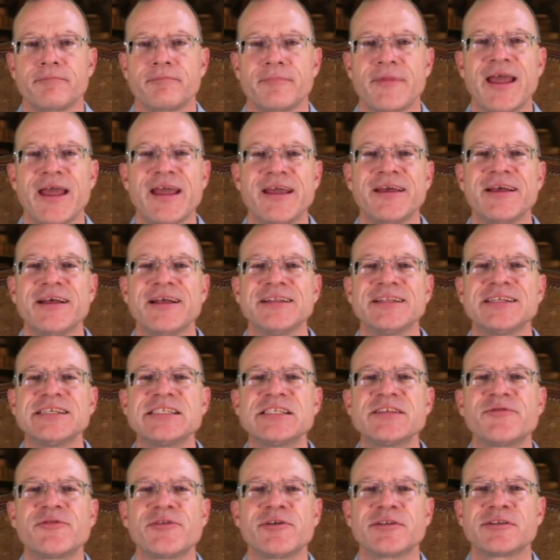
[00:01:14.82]
Hey, this
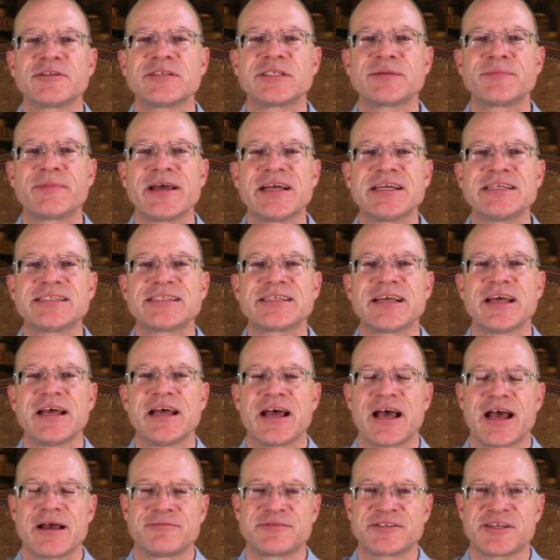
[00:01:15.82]
is View into Space,
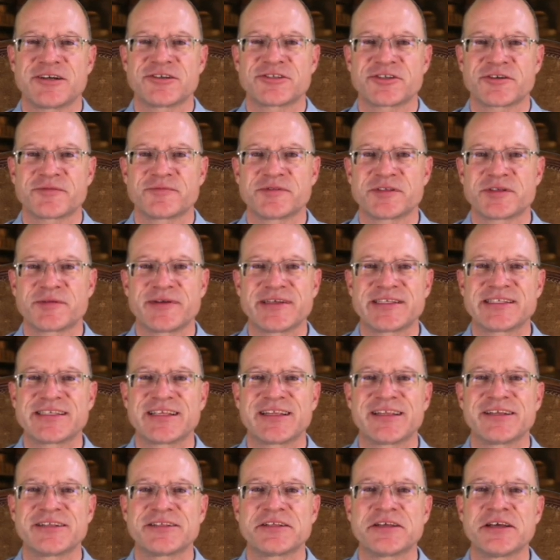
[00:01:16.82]
I'm Sasha from
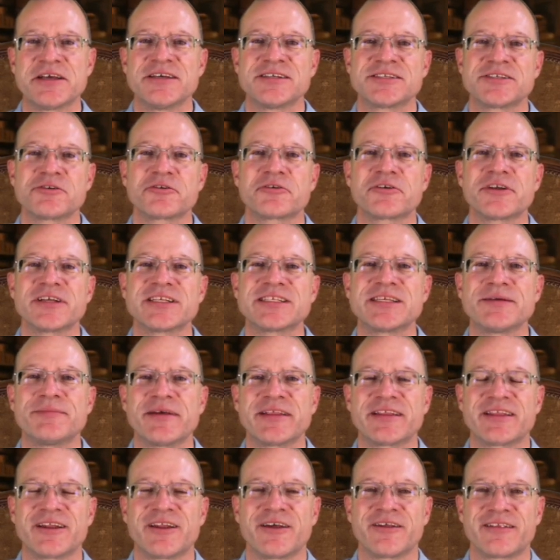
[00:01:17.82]
Switzerland, so great you
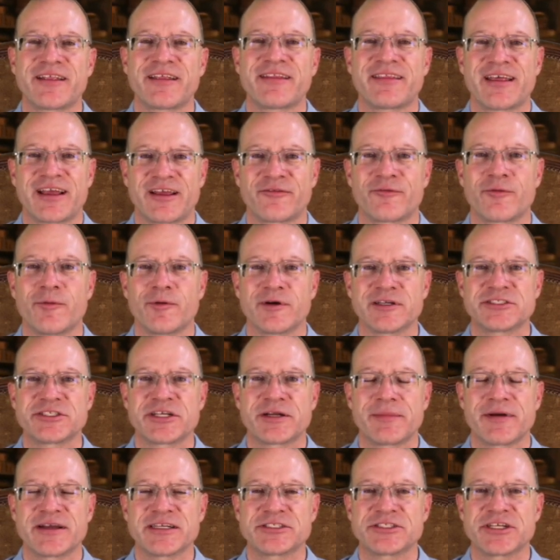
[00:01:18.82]
all, and thanks for
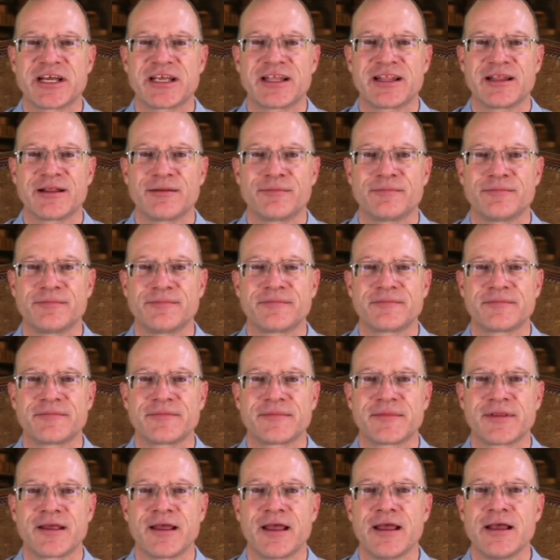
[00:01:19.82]
watching my channel.
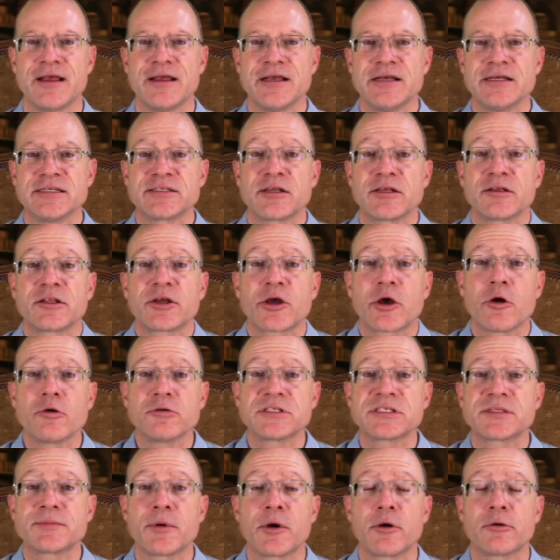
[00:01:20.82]
So the
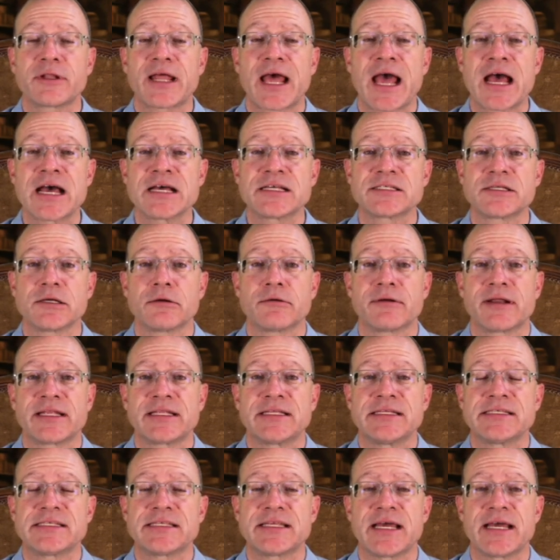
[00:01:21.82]
Ghost Mode, as
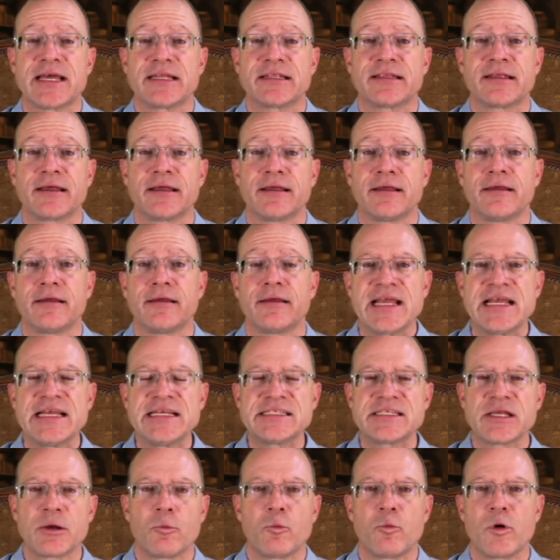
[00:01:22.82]
already said,
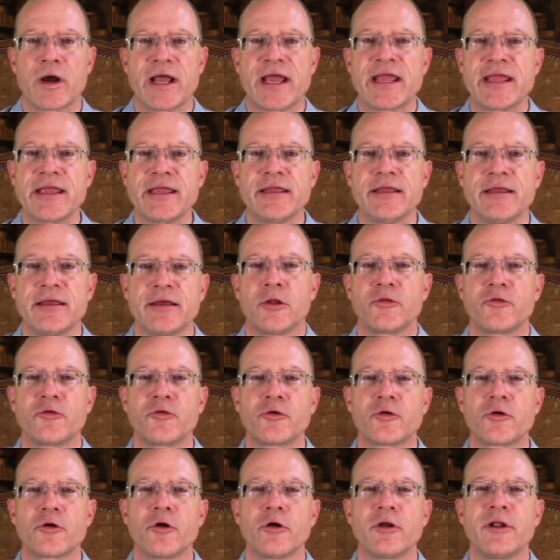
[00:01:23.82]
is a way to
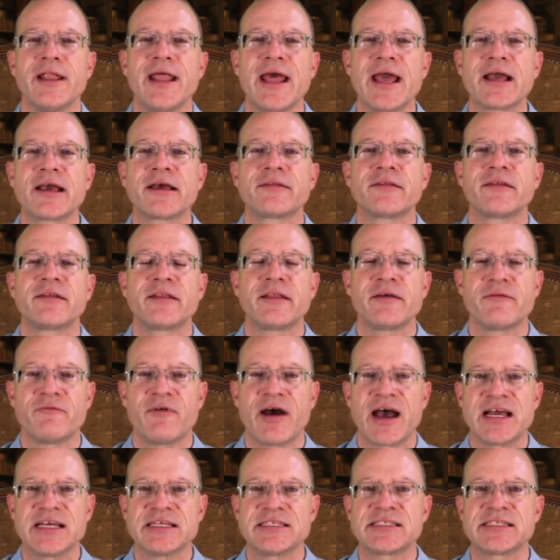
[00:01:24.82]
connect
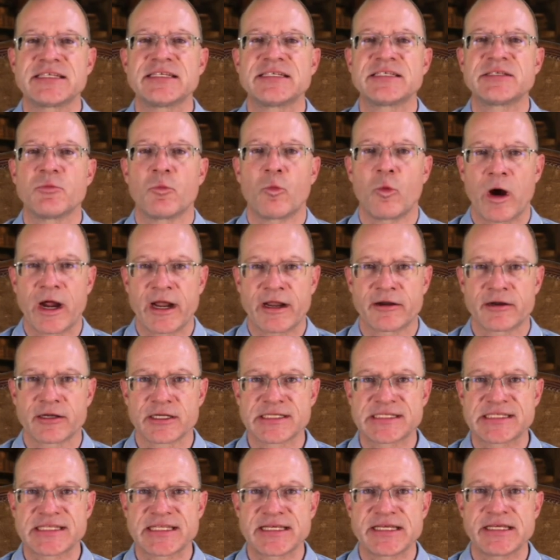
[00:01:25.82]
devices
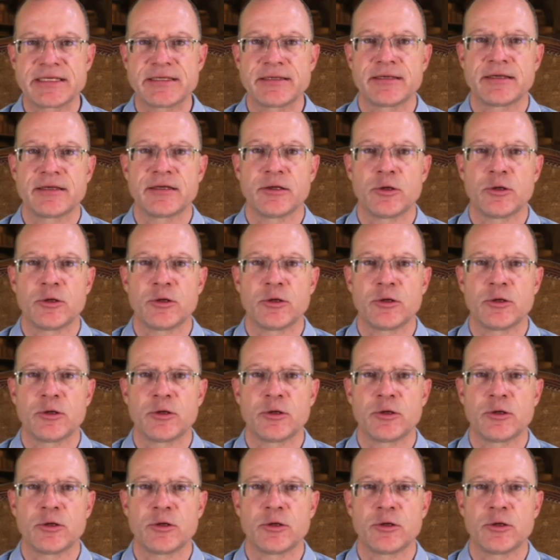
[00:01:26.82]
wirelessly